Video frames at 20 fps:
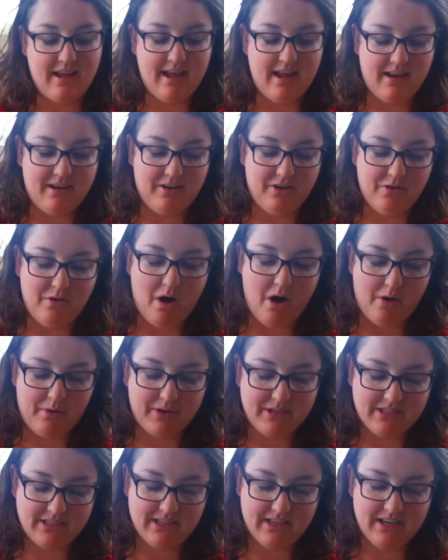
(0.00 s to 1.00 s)
And you
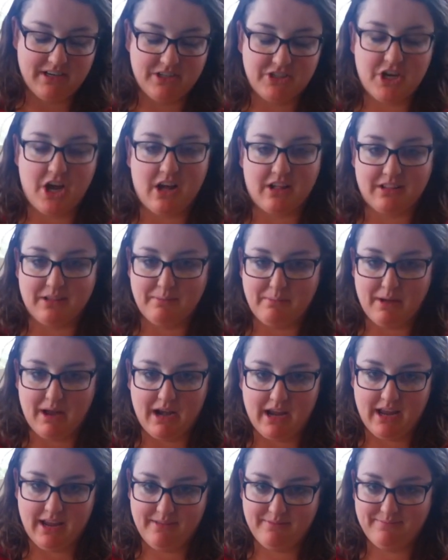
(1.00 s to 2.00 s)
always need a chocolate
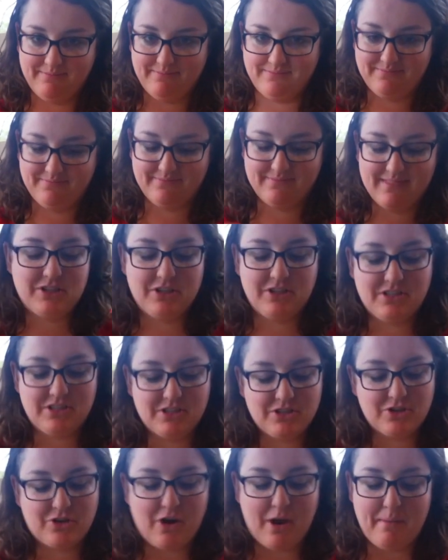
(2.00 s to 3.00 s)
bunny. So this
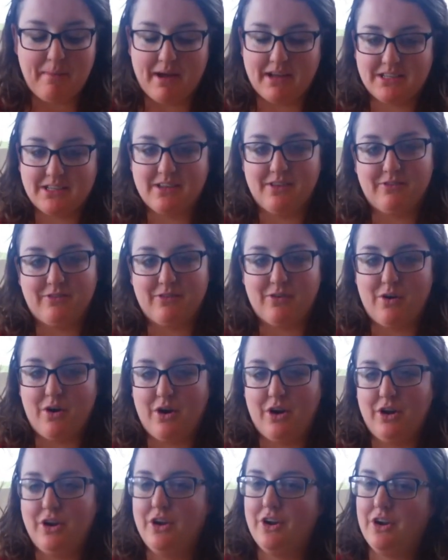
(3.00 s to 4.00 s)
is a great basket
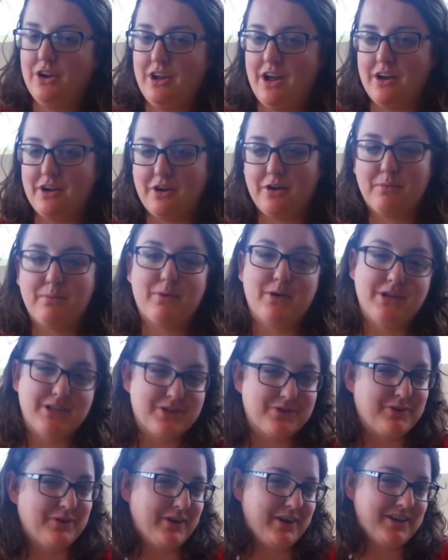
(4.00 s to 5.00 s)
for your younger
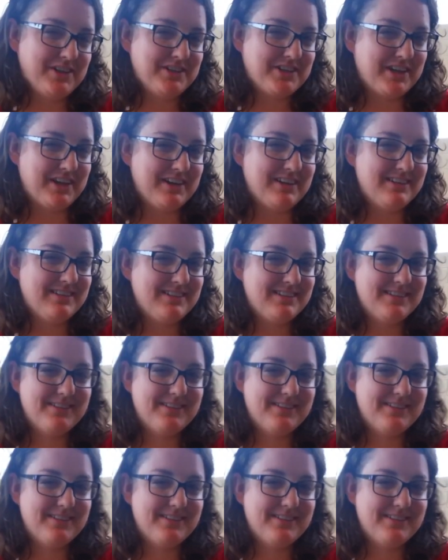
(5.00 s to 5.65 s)
preschool age kids.